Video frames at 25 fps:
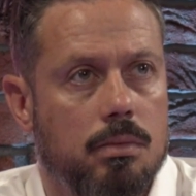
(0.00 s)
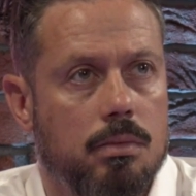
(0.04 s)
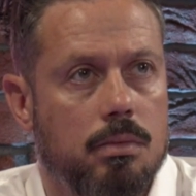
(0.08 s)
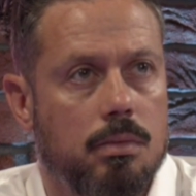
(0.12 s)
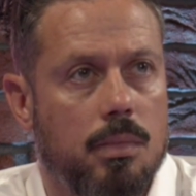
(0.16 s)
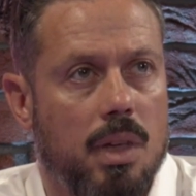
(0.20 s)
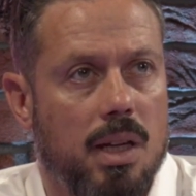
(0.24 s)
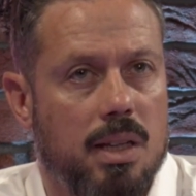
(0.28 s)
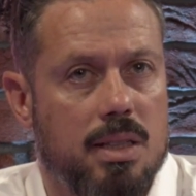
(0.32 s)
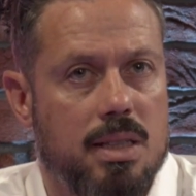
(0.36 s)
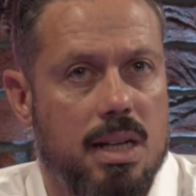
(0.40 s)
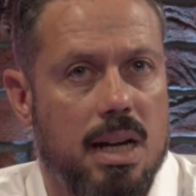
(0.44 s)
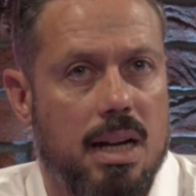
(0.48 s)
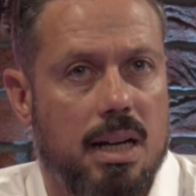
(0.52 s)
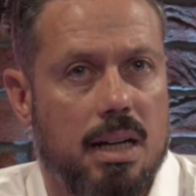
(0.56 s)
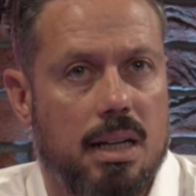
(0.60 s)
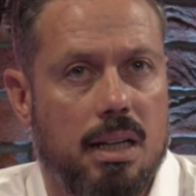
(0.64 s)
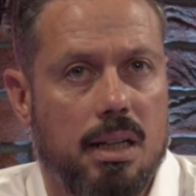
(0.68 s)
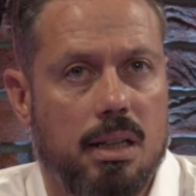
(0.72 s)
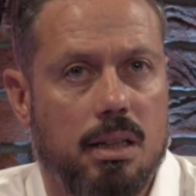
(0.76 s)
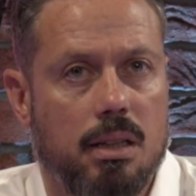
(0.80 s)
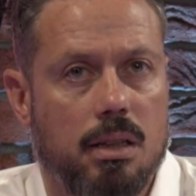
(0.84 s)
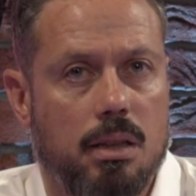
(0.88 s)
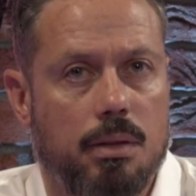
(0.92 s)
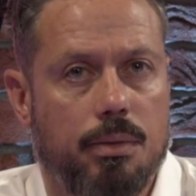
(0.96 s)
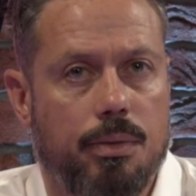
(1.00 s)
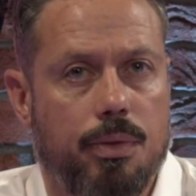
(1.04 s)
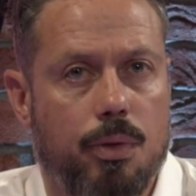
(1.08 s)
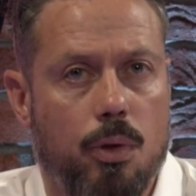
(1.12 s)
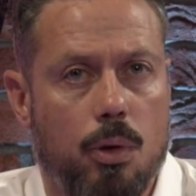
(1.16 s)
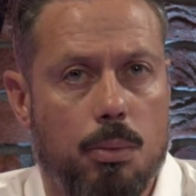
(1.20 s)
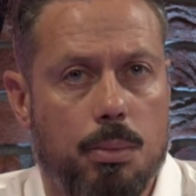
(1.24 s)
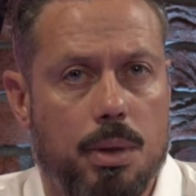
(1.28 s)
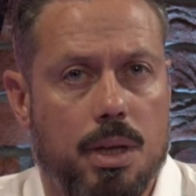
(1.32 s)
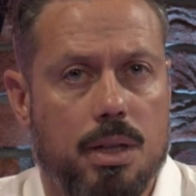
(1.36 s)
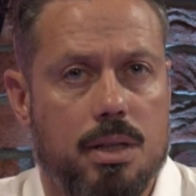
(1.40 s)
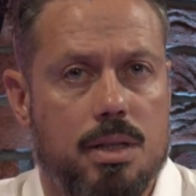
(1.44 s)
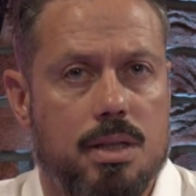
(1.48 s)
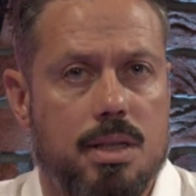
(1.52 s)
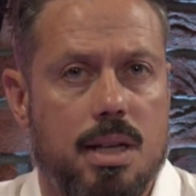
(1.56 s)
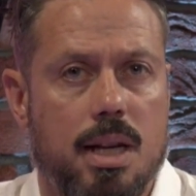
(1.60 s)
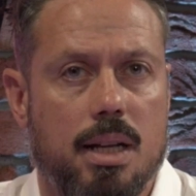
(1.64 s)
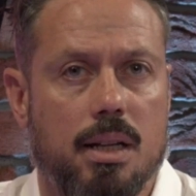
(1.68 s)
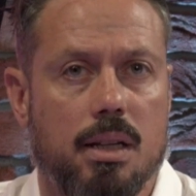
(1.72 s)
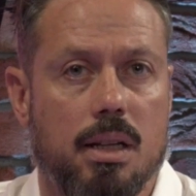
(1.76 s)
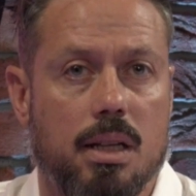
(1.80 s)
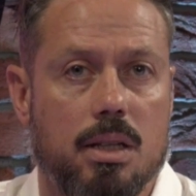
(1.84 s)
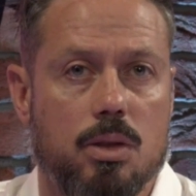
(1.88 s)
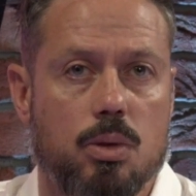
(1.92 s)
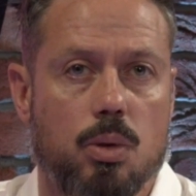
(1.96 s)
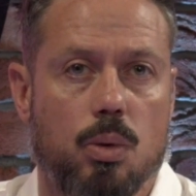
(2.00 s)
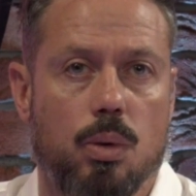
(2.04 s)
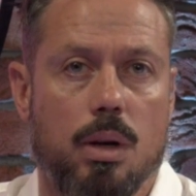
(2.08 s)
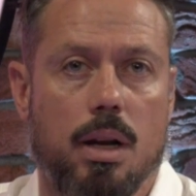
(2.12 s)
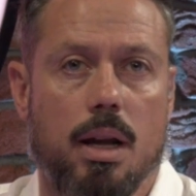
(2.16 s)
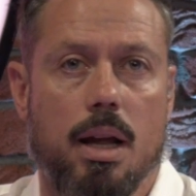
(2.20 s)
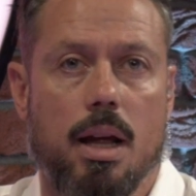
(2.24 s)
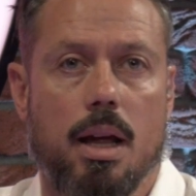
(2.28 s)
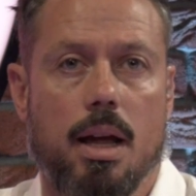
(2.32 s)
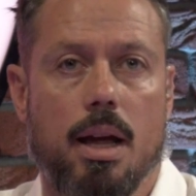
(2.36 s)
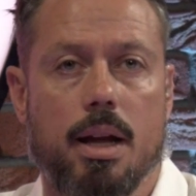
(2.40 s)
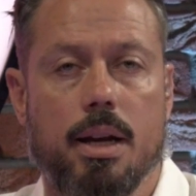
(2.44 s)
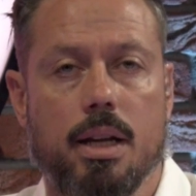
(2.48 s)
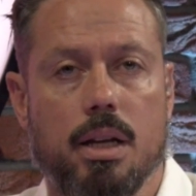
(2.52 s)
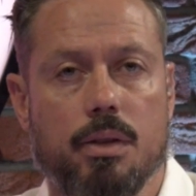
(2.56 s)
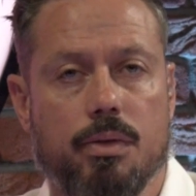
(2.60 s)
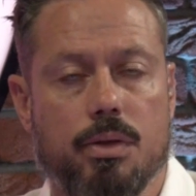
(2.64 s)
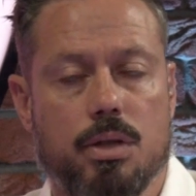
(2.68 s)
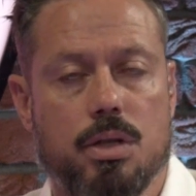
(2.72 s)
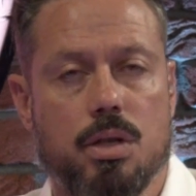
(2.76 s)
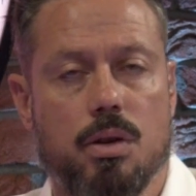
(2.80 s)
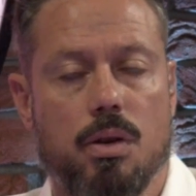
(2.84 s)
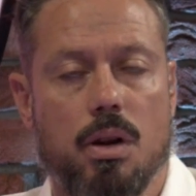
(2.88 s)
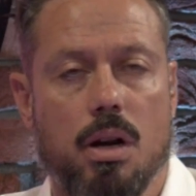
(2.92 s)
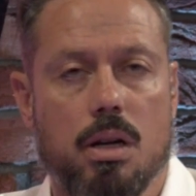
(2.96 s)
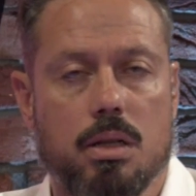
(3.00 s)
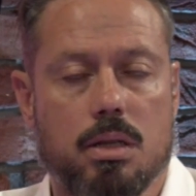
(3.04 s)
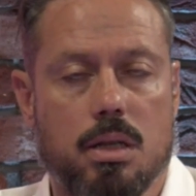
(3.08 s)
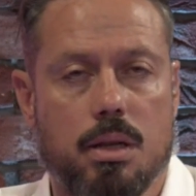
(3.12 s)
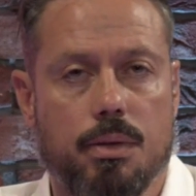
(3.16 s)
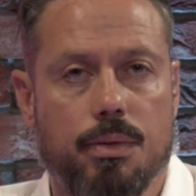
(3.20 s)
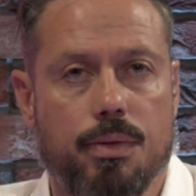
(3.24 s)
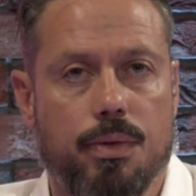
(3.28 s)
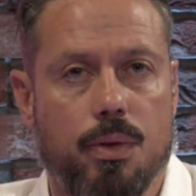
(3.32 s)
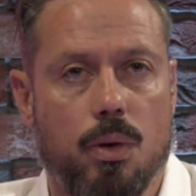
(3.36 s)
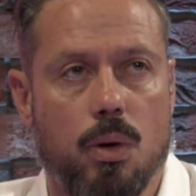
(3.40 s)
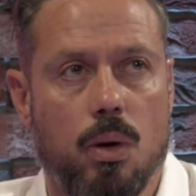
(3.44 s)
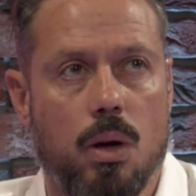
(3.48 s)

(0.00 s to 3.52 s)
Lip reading: Exactly. Informed consent. That's all any of us are asking for.